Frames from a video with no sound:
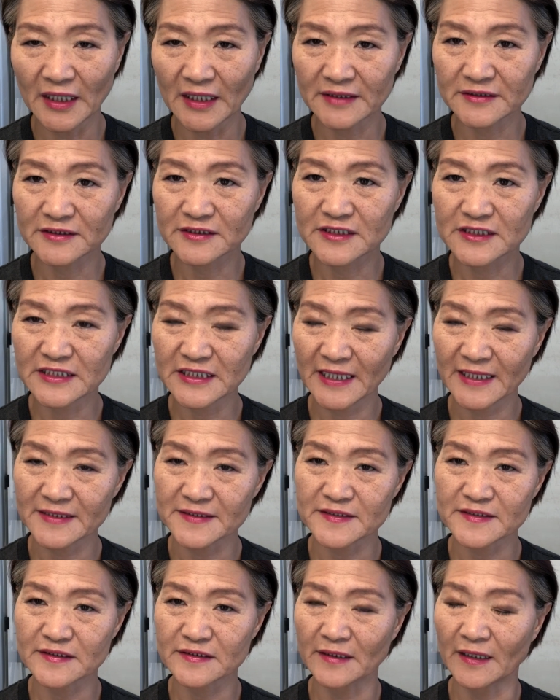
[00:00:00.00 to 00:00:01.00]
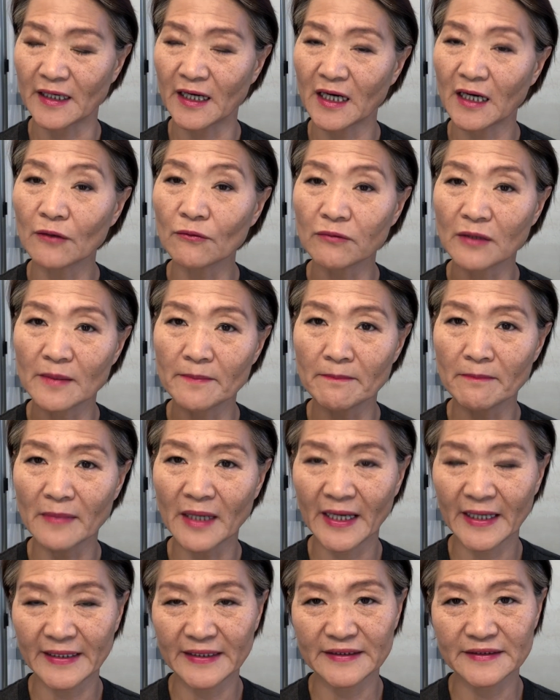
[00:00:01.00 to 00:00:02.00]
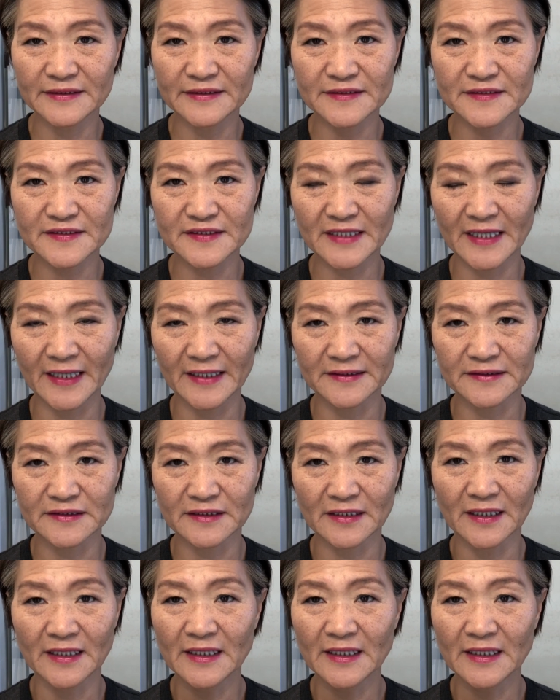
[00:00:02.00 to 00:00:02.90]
adjust our mindset